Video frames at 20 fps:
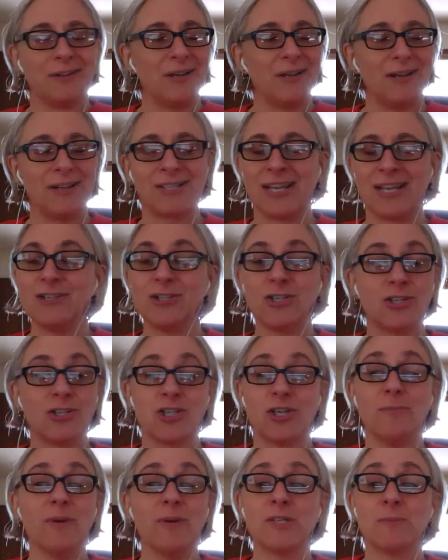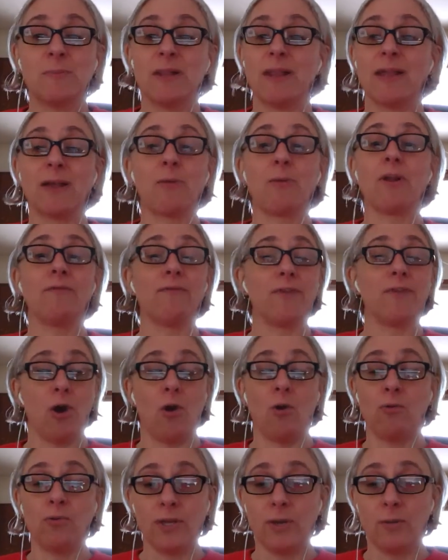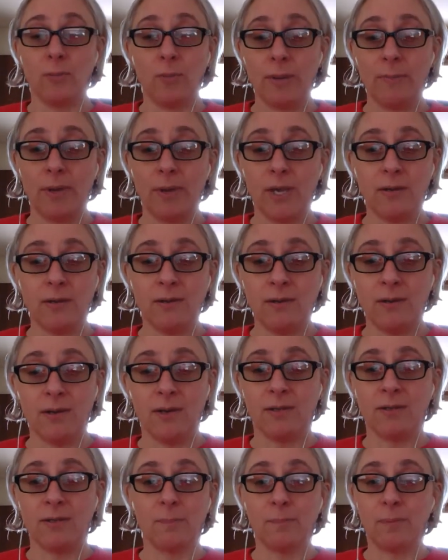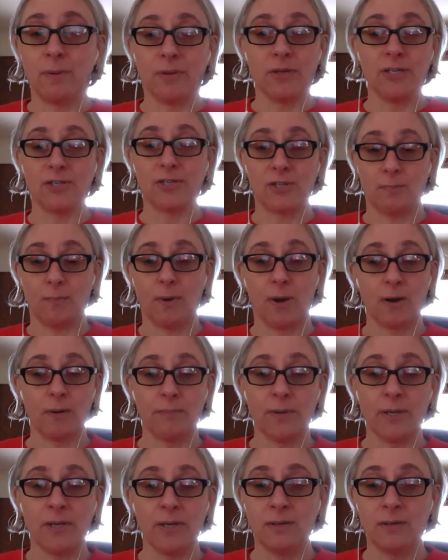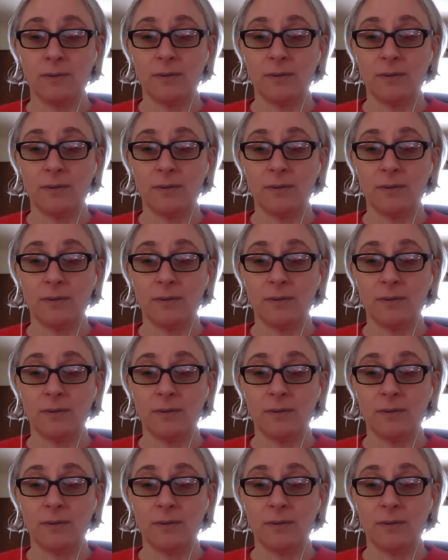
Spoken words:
essentially, she must be like one of the only women in the police department.